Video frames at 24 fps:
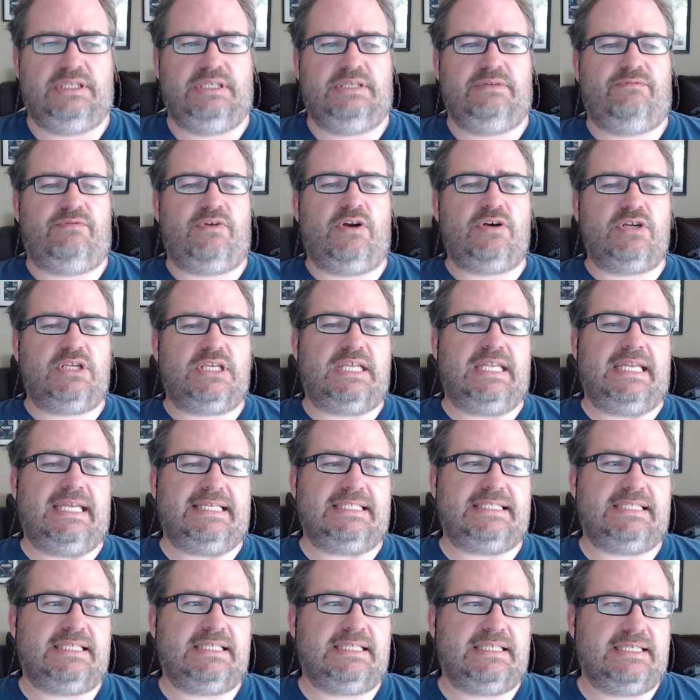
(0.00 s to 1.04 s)
very
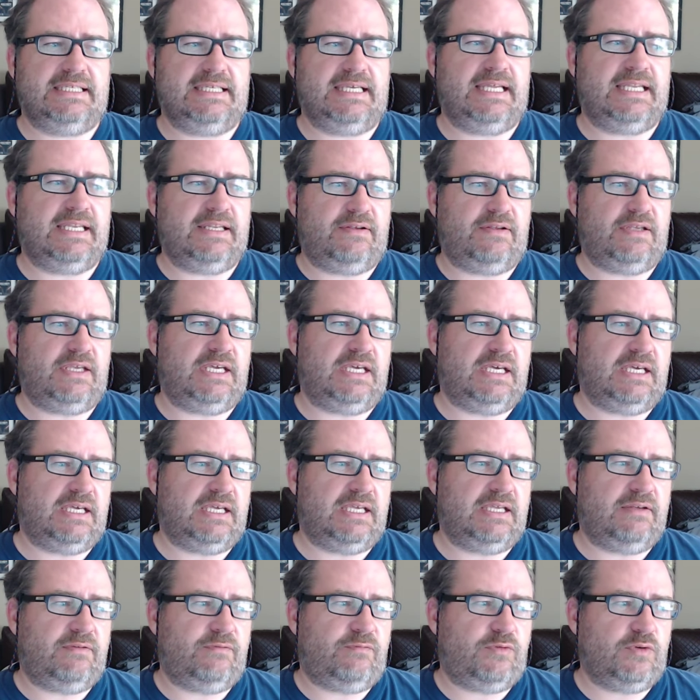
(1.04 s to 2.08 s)
connected and
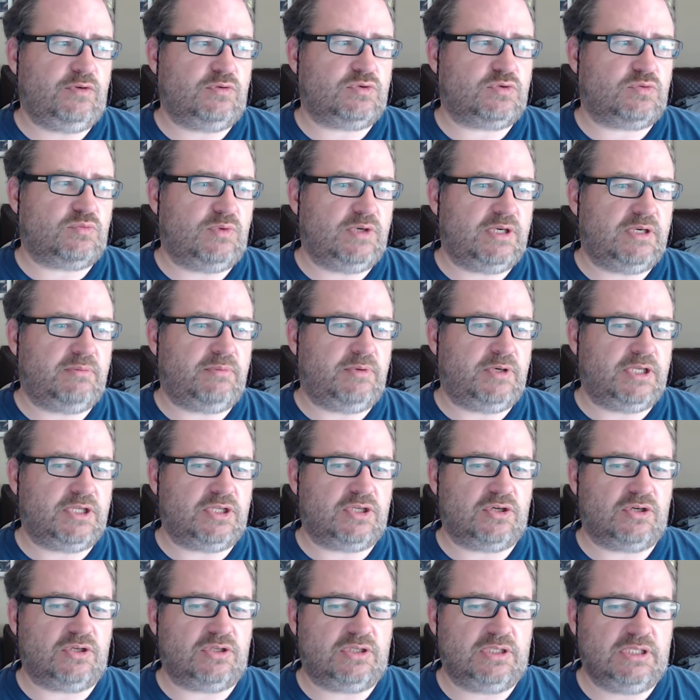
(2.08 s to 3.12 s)
it feels really, really
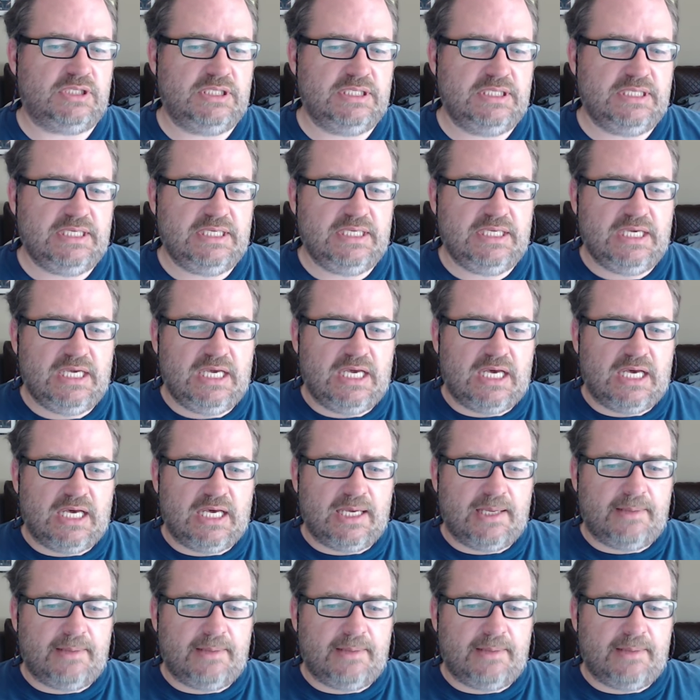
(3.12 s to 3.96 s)
good. But